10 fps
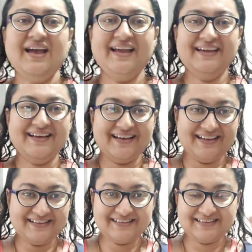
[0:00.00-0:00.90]
Hi
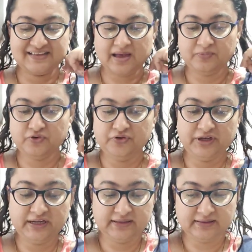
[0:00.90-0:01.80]
guys, I'm going to
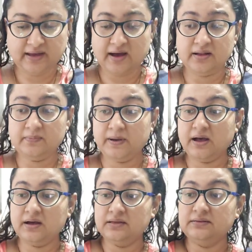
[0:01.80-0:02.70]
eat dal
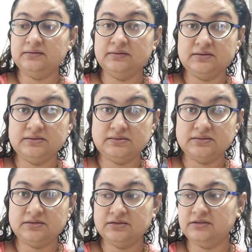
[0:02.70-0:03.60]
bhat,
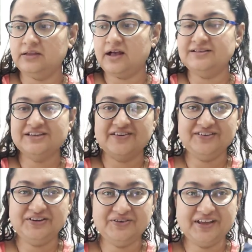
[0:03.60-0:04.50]
that's dal
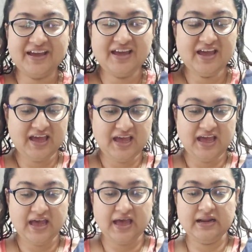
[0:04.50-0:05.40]
chawal today,
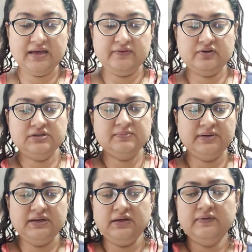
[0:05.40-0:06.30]
and I've got some
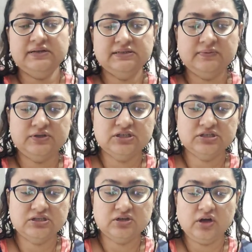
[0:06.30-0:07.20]
bhindi bhaja, which
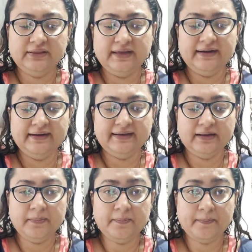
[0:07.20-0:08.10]
is
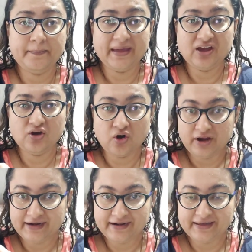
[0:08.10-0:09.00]
authentically
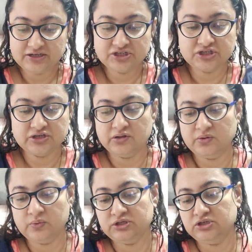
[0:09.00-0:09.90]
Bengali dish,
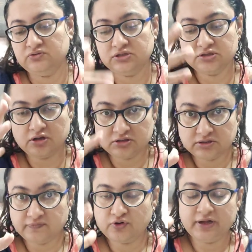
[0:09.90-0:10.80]
which uses lots
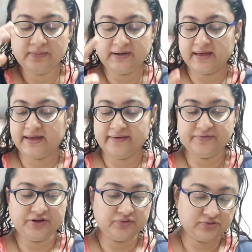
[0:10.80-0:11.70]
of oil, but I have
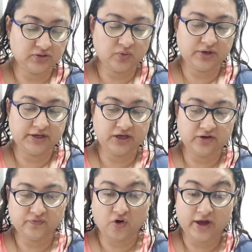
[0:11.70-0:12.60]
reduced quantity
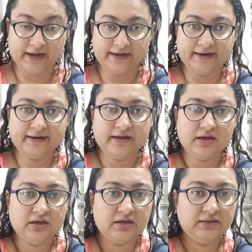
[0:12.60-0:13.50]
of oil in it.
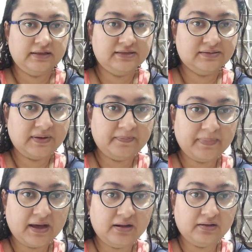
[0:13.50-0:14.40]
That's my
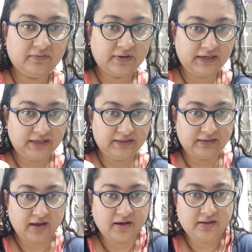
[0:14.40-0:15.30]
palak wali
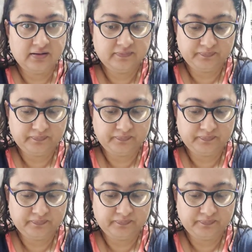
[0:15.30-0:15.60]
dal.